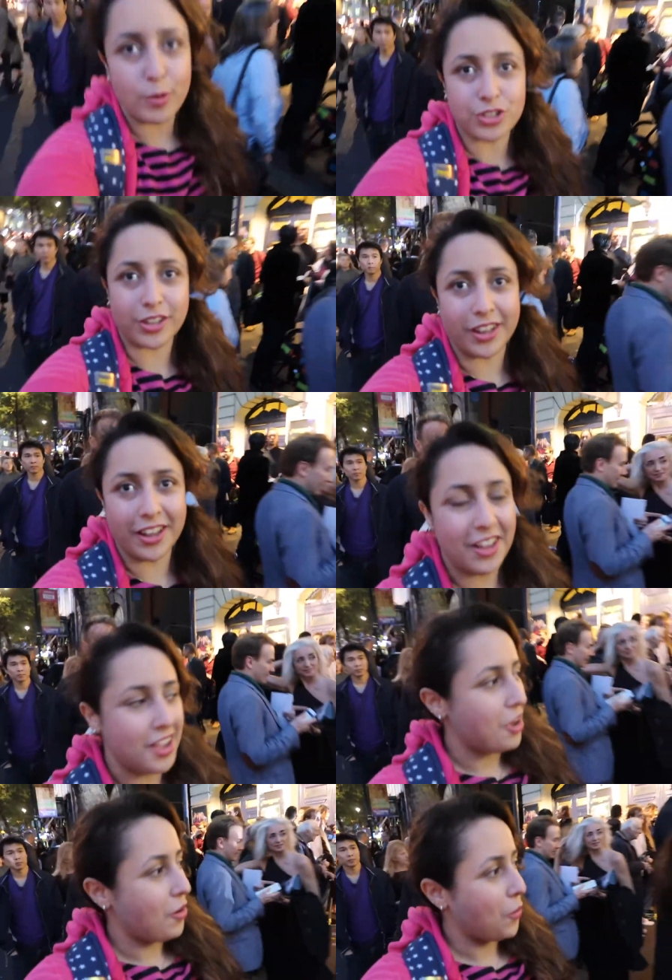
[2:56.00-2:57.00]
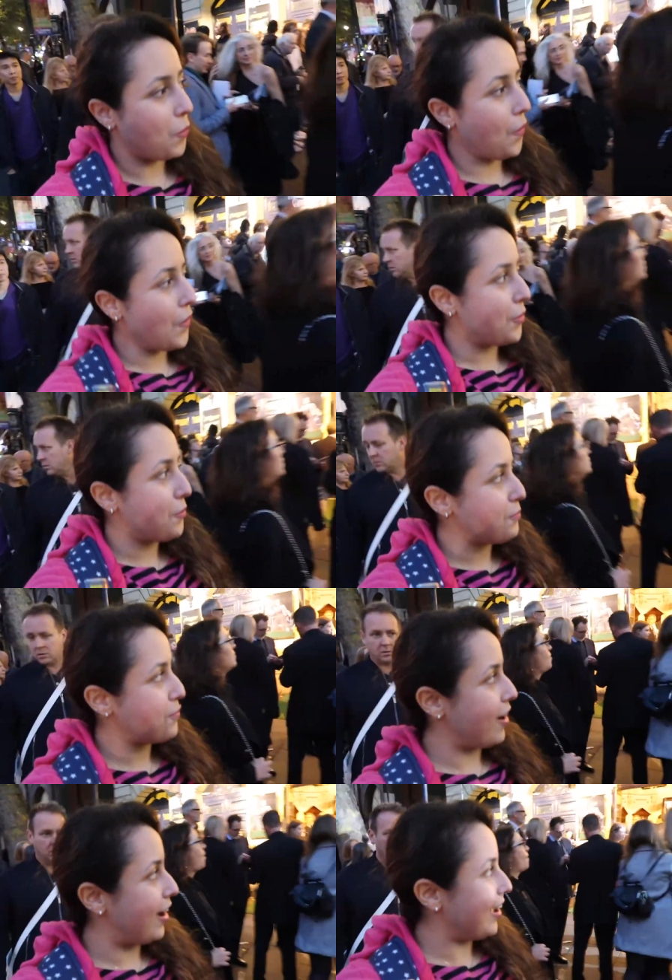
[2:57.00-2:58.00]
I'm just gonna walk
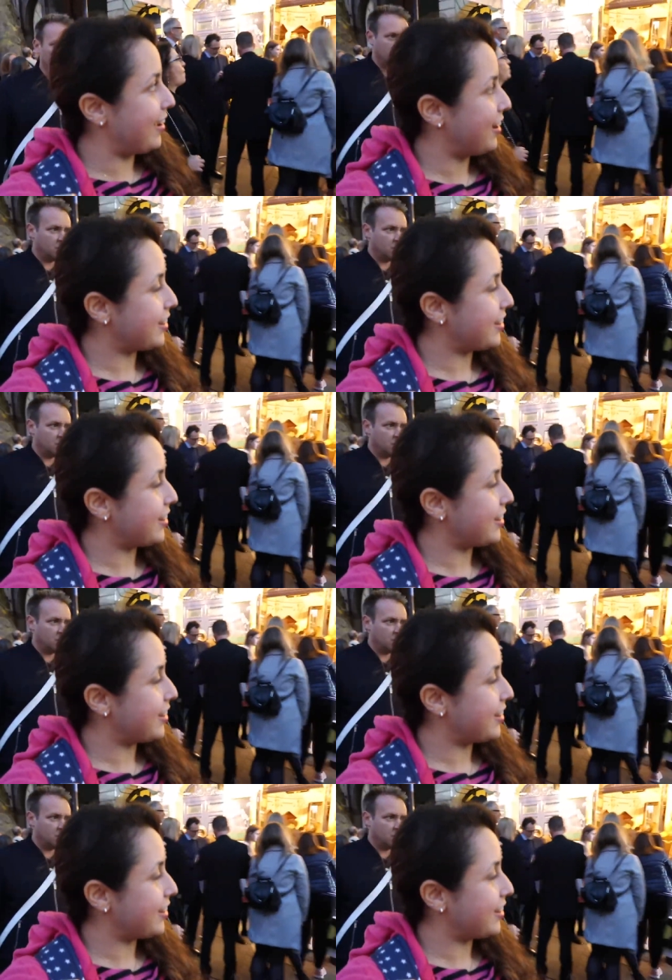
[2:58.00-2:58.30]
by